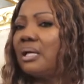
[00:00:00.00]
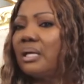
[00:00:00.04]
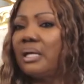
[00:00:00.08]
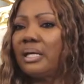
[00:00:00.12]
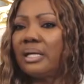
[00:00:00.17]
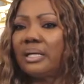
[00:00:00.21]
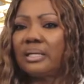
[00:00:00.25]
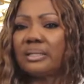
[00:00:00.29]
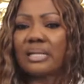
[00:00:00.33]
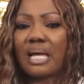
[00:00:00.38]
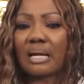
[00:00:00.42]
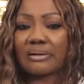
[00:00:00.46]

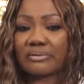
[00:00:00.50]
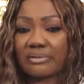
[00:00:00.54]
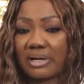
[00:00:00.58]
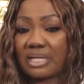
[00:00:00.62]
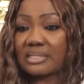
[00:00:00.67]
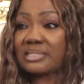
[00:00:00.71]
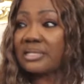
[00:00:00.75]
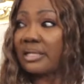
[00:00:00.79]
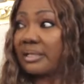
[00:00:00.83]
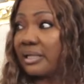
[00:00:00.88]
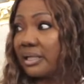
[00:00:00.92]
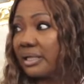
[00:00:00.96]
in
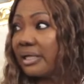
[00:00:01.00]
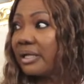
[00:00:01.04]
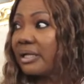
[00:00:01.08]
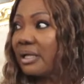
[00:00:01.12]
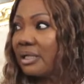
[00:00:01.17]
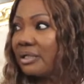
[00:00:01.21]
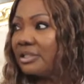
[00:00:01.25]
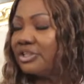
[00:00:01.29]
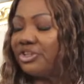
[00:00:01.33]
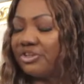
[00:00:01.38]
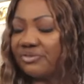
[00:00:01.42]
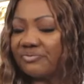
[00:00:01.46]
Accra
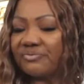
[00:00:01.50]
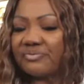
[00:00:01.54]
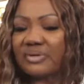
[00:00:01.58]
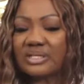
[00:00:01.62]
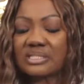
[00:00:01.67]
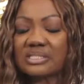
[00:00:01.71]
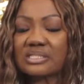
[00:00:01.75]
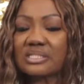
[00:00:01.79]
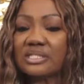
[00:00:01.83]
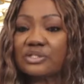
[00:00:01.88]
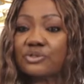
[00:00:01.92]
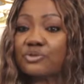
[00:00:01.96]
Technical
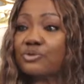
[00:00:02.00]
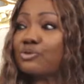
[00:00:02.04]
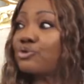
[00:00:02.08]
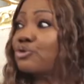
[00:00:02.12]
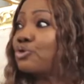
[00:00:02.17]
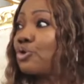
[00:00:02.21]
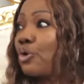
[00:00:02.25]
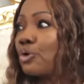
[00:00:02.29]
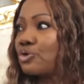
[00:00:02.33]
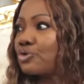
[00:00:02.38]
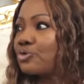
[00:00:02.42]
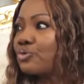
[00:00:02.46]
University to
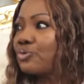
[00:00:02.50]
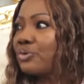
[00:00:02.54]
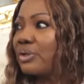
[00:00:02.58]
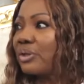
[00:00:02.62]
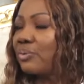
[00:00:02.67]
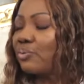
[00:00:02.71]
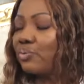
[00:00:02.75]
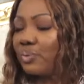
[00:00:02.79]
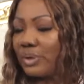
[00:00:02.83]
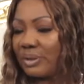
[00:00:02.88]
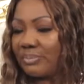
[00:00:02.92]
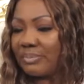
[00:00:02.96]
talk to
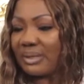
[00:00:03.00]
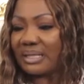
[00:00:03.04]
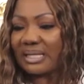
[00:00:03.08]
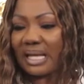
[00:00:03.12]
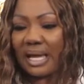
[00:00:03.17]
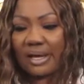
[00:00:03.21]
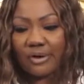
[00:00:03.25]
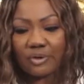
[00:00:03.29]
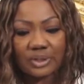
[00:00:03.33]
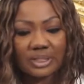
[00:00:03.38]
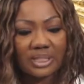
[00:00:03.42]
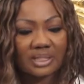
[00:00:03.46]
the women.
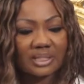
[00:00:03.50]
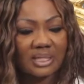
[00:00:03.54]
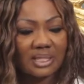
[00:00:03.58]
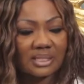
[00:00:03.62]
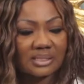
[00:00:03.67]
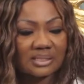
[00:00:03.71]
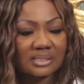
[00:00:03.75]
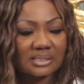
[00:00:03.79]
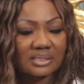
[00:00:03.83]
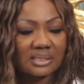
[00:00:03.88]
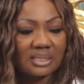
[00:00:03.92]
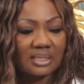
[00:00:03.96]
I
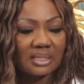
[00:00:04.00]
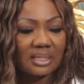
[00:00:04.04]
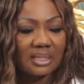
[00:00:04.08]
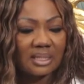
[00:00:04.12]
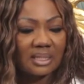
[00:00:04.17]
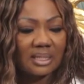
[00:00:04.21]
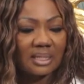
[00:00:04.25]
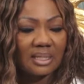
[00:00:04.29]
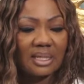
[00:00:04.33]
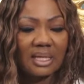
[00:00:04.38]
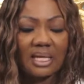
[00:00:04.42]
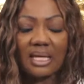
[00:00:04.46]
organized
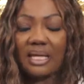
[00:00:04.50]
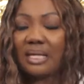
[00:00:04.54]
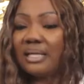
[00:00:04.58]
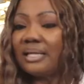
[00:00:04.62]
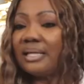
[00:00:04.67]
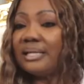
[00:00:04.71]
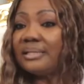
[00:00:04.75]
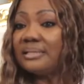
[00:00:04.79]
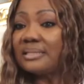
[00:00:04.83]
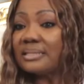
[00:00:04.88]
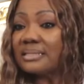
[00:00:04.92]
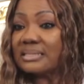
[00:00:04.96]
a
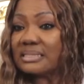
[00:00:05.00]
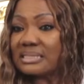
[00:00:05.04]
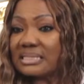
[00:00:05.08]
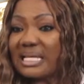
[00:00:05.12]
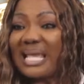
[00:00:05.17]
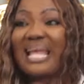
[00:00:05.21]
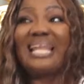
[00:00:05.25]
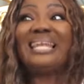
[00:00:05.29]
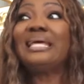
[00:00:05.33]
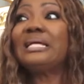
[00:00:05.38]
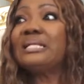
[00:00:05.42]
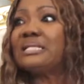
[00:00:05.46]

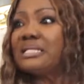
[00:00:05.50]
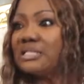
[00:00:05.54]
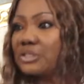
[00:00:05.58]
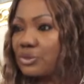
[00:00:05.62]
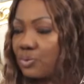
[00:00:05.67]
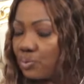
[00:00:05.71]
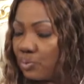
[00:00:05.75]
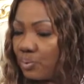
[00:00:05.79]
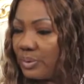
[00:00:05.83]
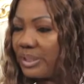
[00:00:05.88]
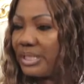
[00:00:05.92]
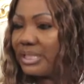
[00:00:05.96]
ladies'
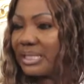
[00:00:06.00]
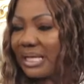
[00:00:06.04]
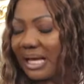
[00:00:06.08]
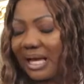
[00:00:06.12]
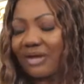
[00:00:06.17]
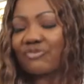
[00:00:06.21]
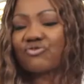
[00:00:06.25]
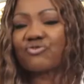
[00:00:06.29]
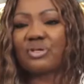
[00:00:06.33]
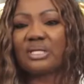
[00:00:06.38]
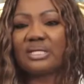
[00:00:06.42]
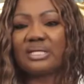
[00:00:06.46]
week,
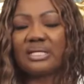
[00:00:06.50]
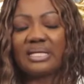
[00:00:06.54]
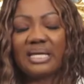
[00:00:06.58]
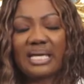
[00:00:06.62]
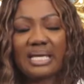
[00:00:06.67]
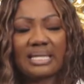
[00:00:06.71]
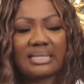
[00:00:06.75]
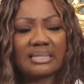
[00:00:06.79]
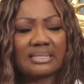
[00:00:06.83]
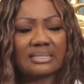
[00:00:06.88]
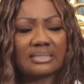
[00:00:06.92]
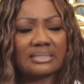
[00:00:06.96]
actually.
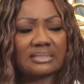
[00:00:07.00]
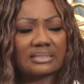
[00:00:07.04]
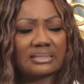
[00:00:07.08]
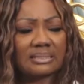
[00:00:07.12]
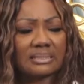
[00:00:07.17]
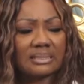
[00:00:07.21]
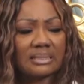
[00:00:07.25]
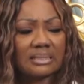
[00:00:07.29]
And